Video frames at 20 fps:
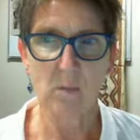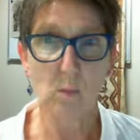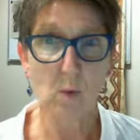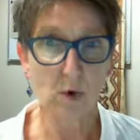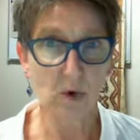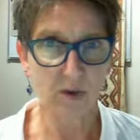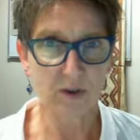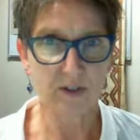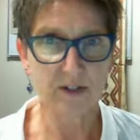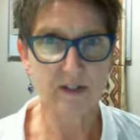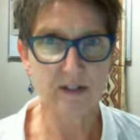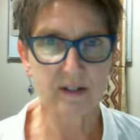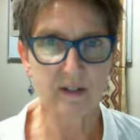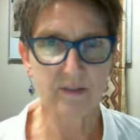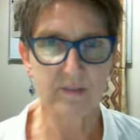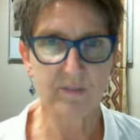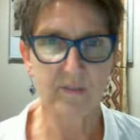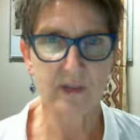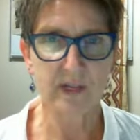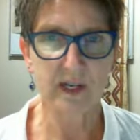
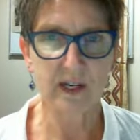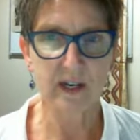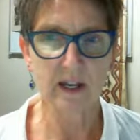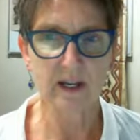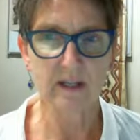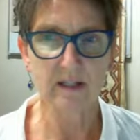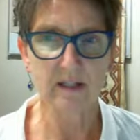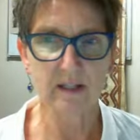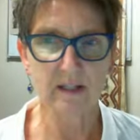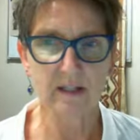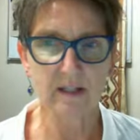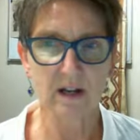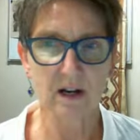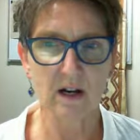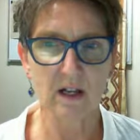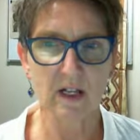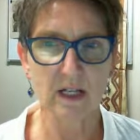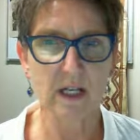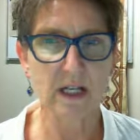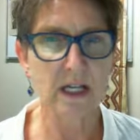works in our
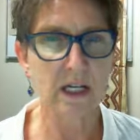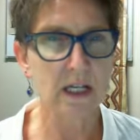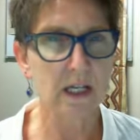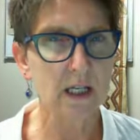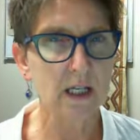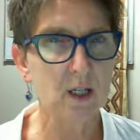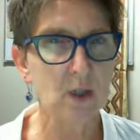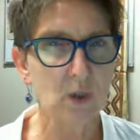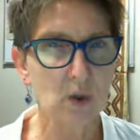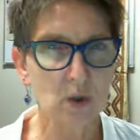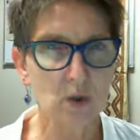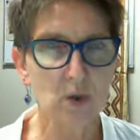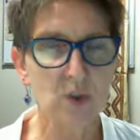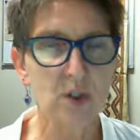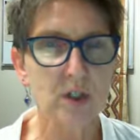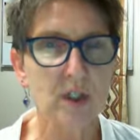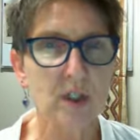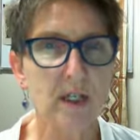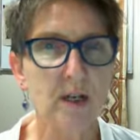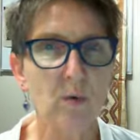society, it
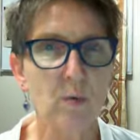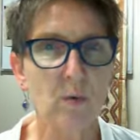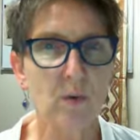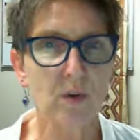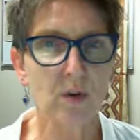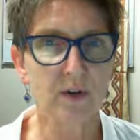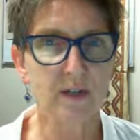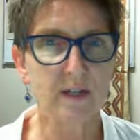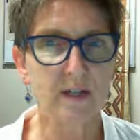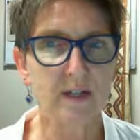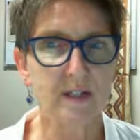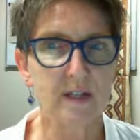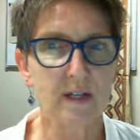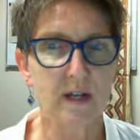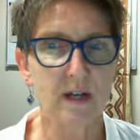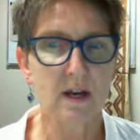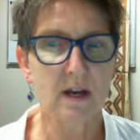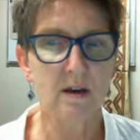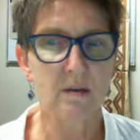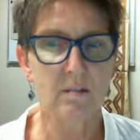usually works
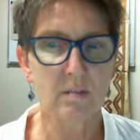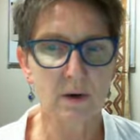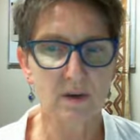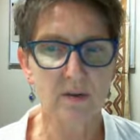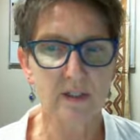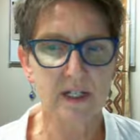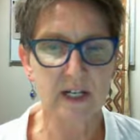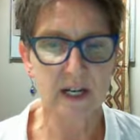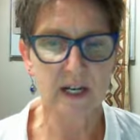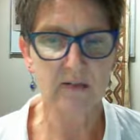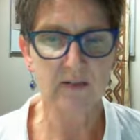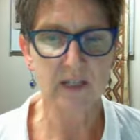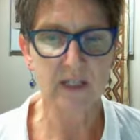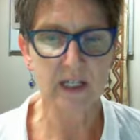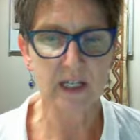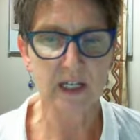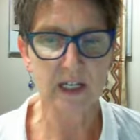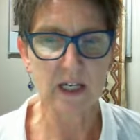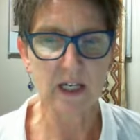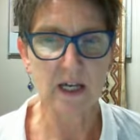most
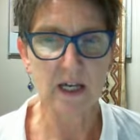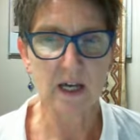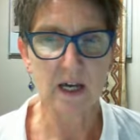heavily